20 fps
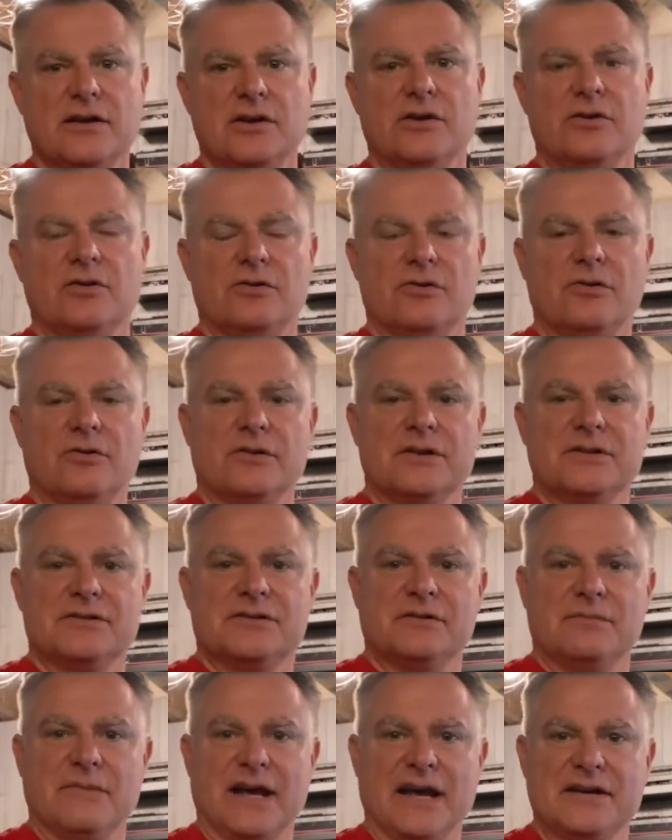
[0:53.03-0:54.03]
Go get
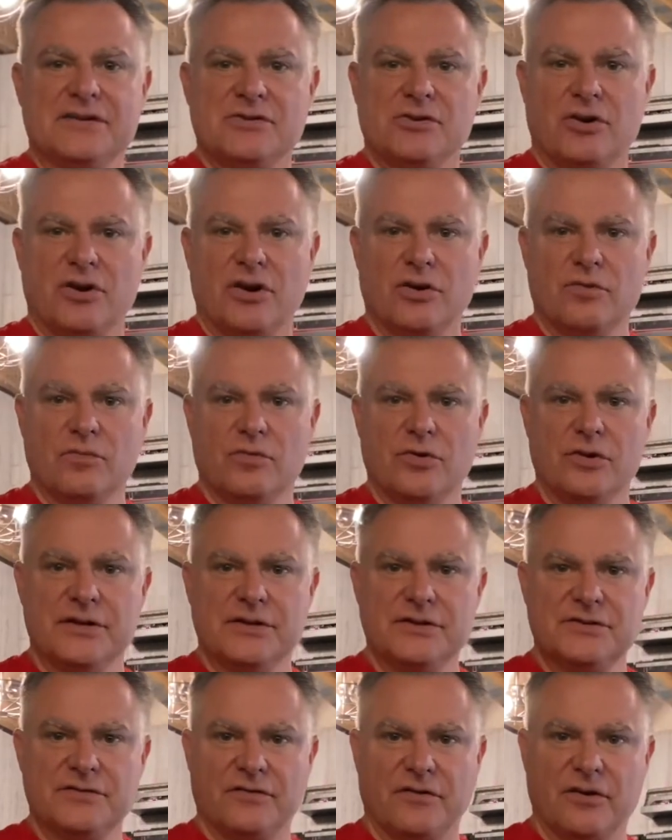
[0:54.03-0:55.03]
some nice
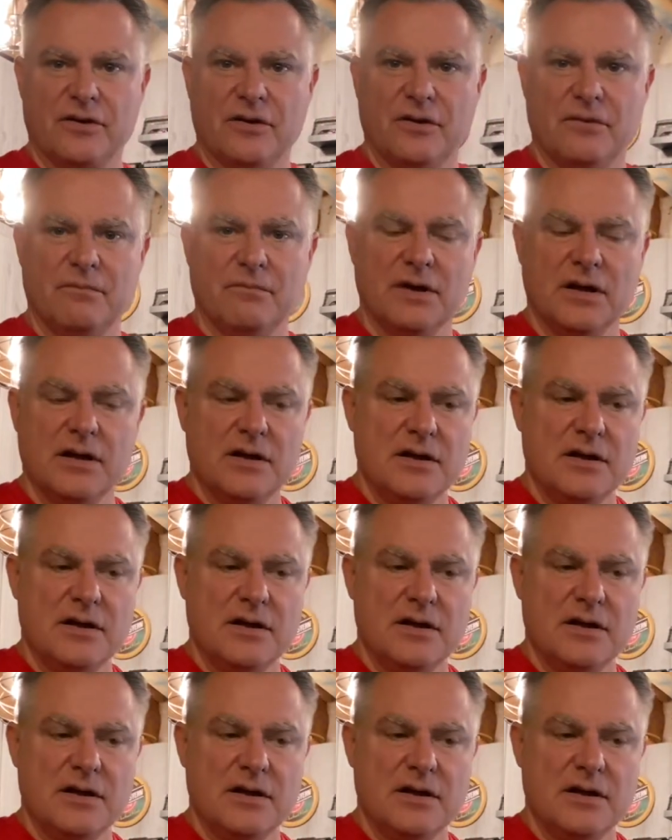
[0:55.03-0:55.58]
hardwoods from